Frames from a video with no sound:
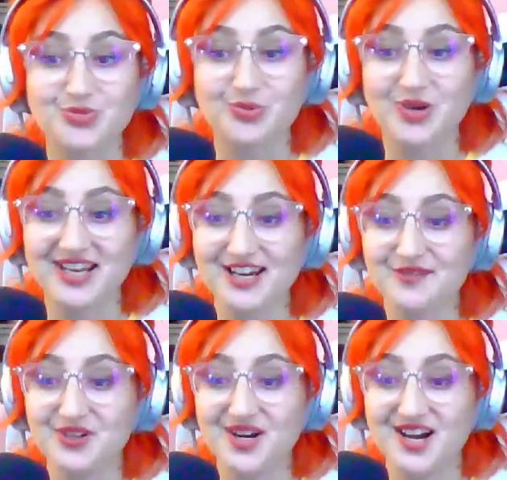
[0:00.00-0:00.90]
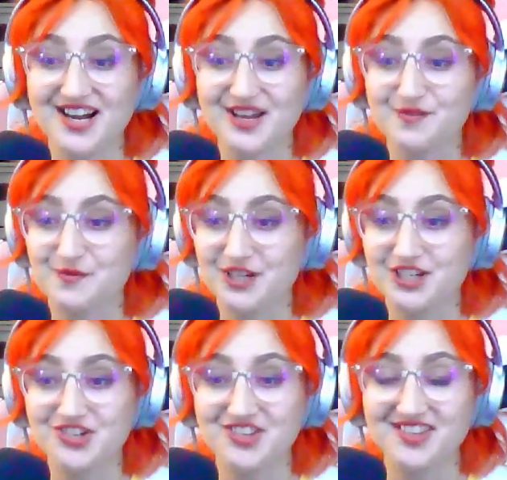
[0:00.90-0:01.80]
whenever I
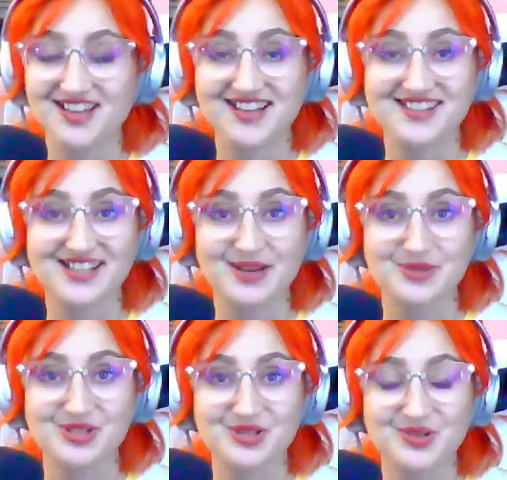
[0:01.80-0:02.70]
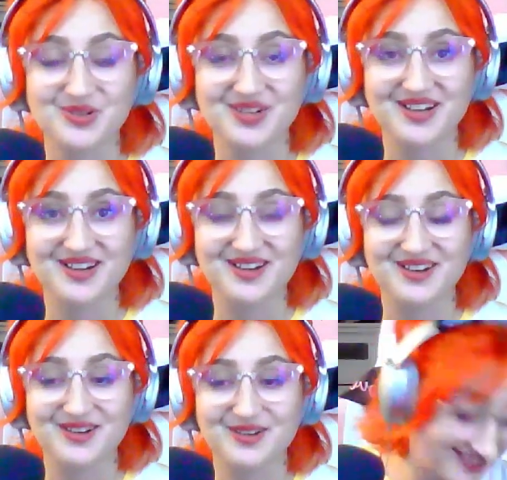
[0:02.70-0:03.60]
finish the last episode
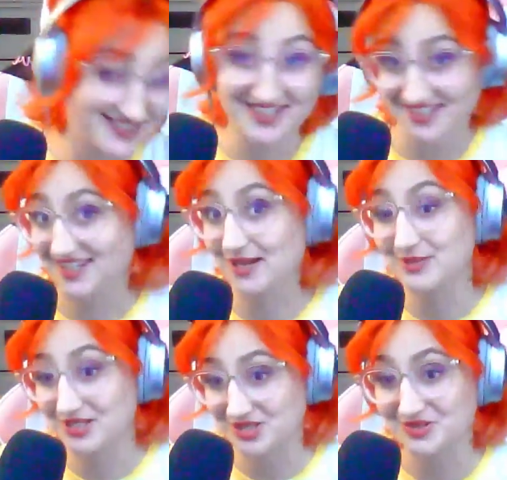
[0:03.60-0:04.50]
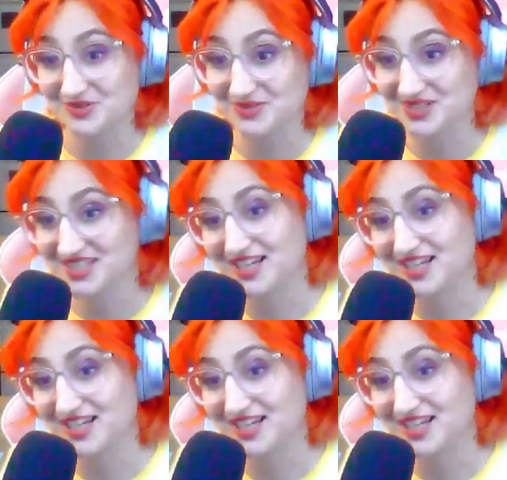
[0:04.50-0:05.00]
of Dynamic Dunes.